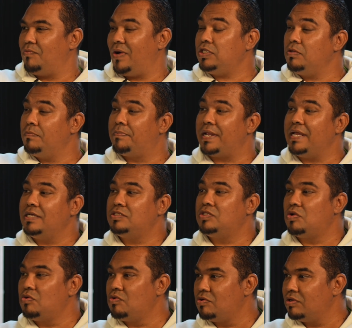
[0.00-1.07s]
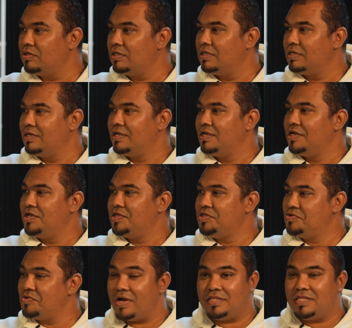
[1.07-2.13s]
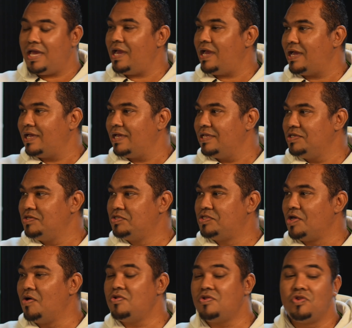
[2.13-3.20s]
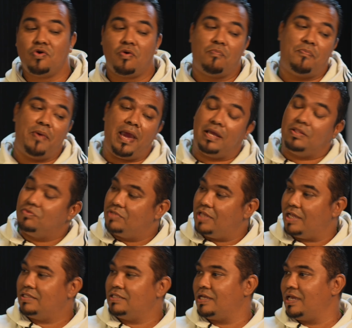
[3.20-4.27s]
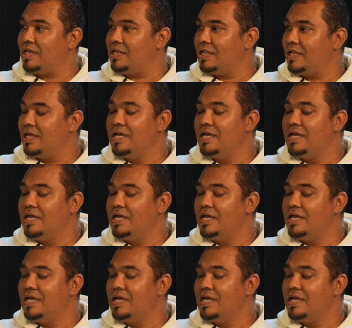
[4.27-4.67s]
Once you break through, you are there. You don't look back to that again.